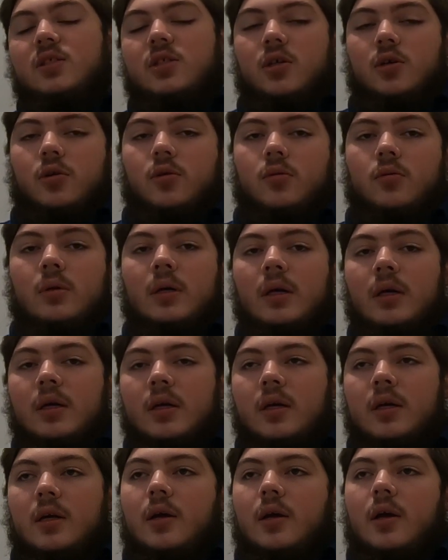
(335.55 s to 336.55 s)
So,
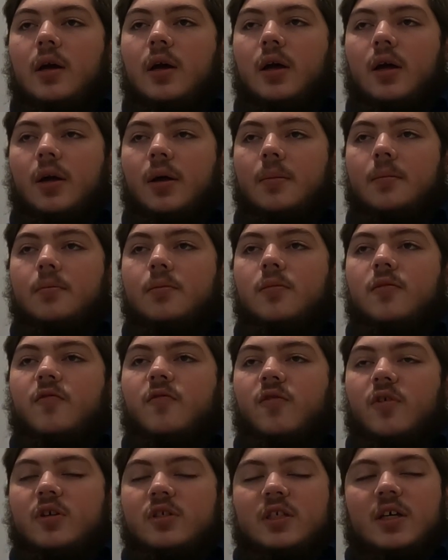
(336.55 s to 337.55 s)

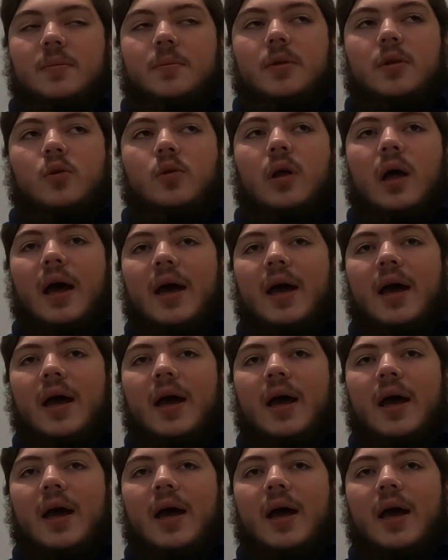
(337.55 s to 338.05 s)
for example,